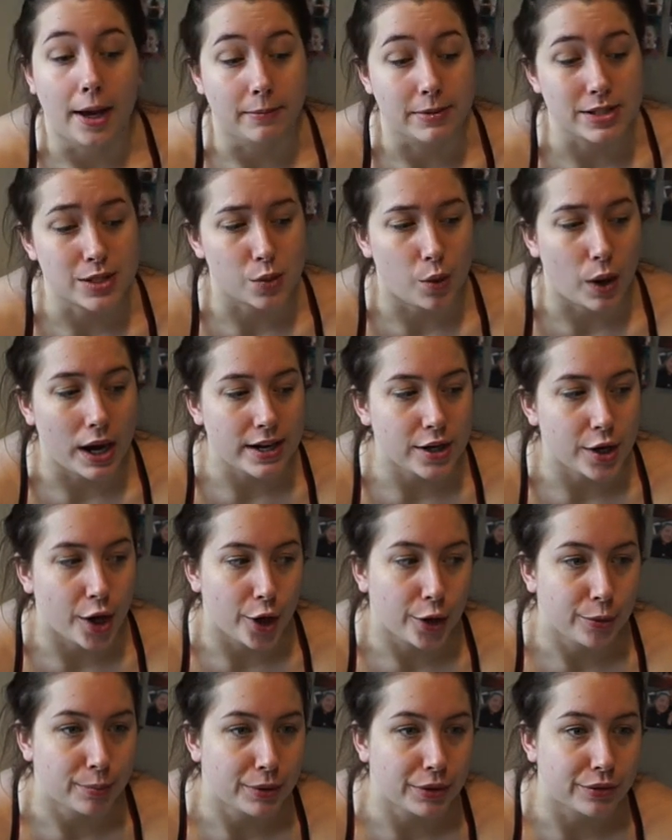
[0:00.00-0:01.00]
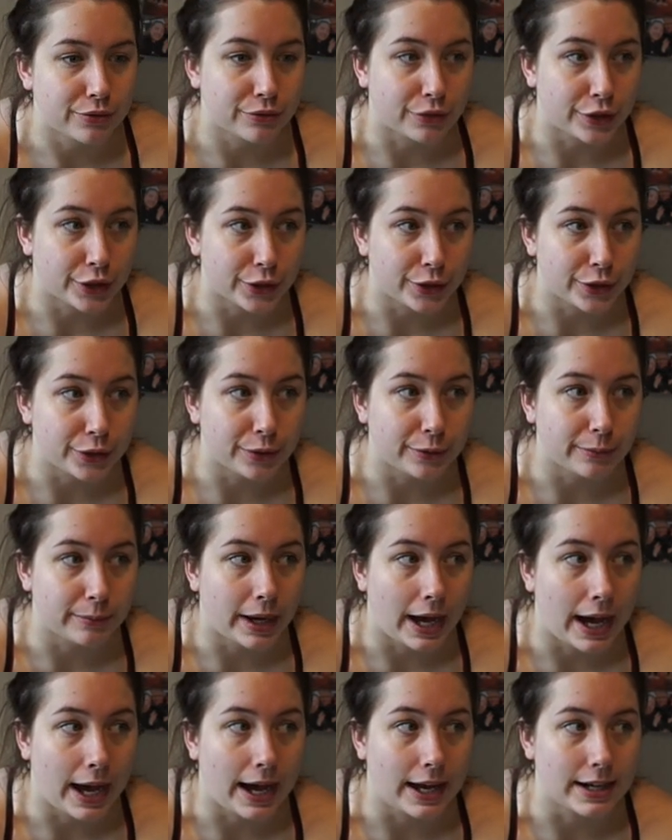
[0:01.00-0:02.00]
It's quite an open room
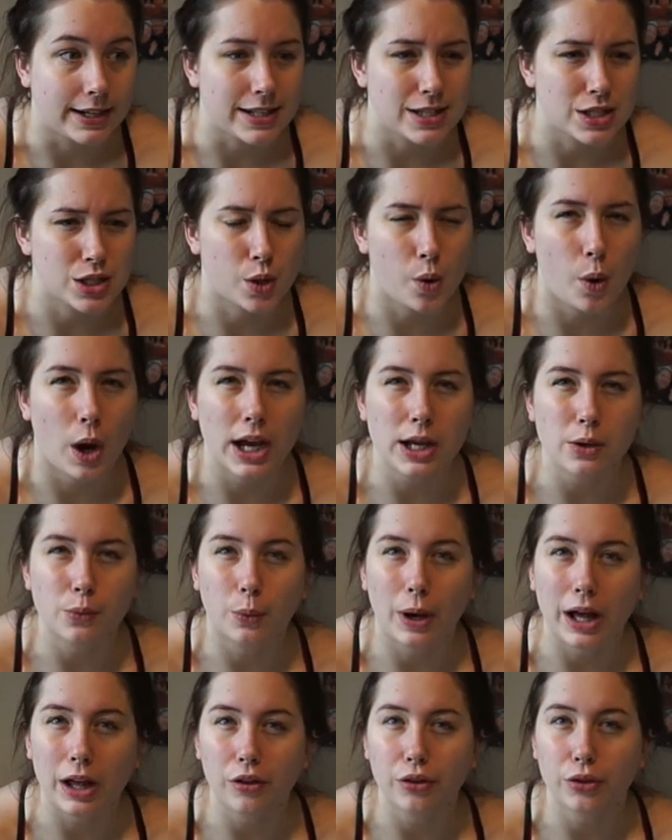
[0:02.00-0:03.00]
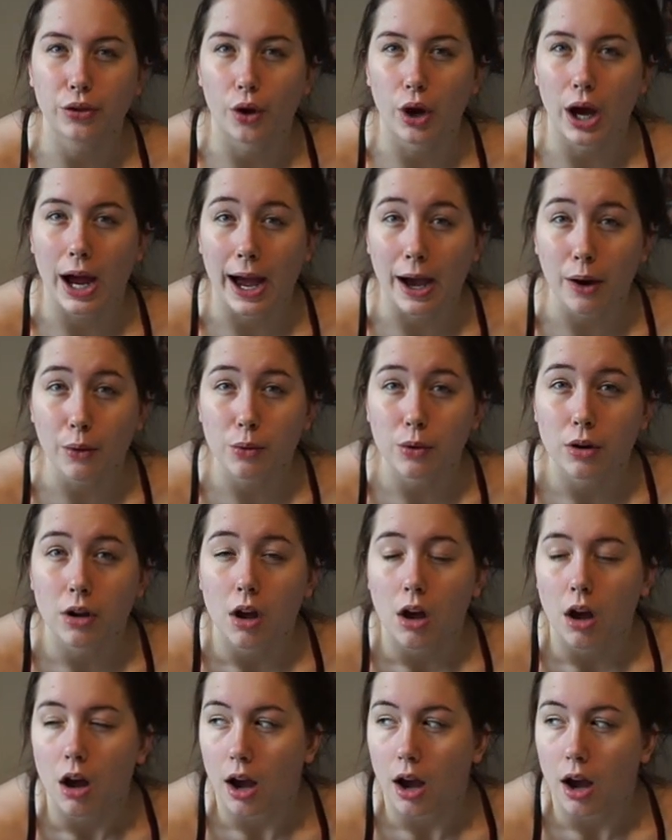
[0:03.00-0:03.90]
and it's quite well thought out.